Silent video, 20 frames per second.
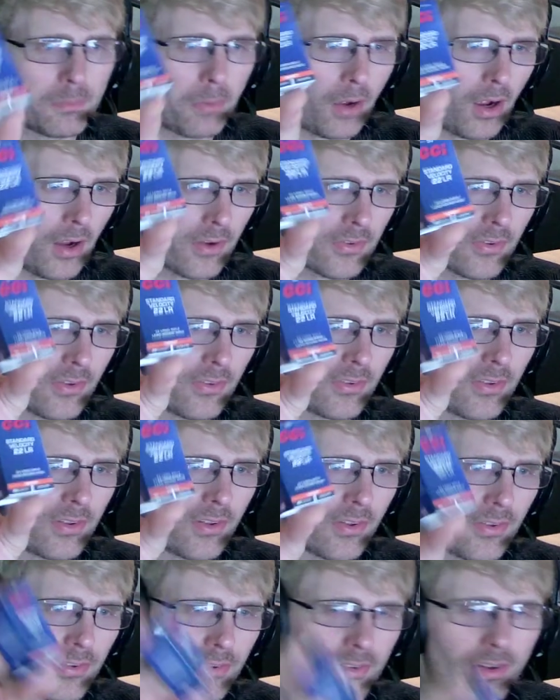boxes of
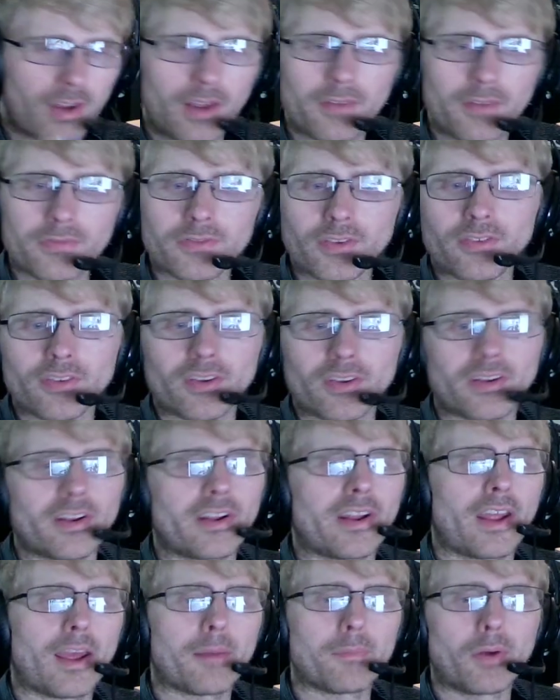this stuff just in an
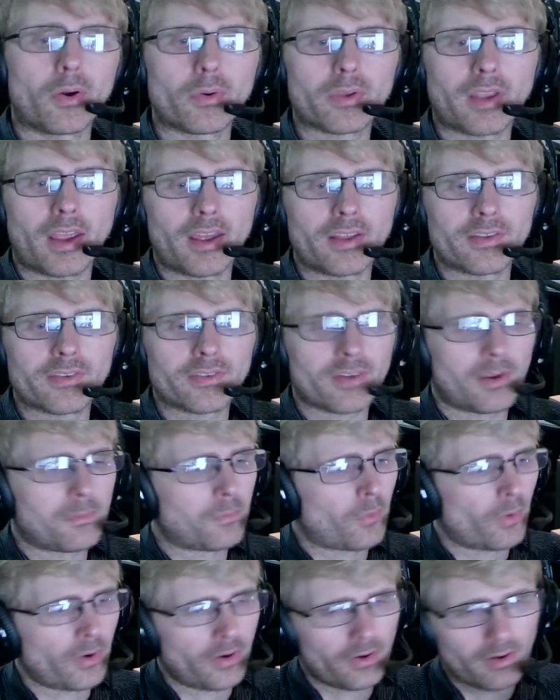ammo can
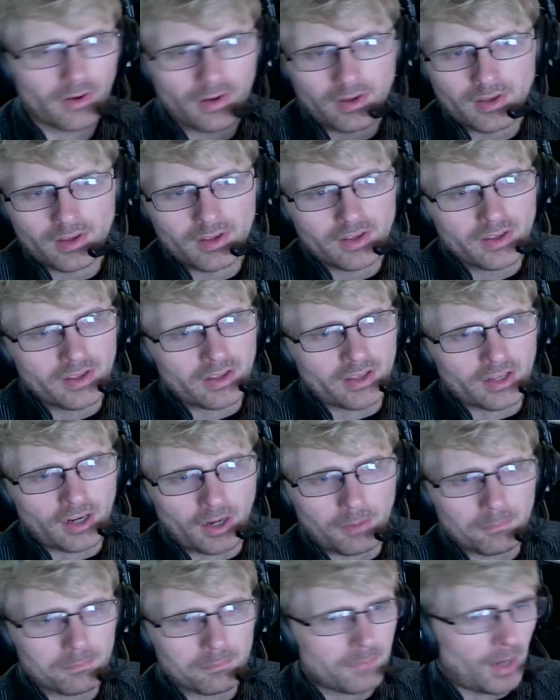somewhere, and
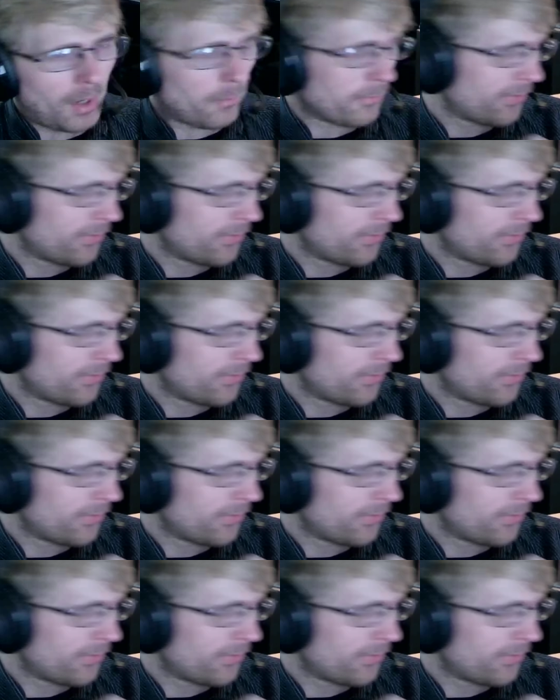I'm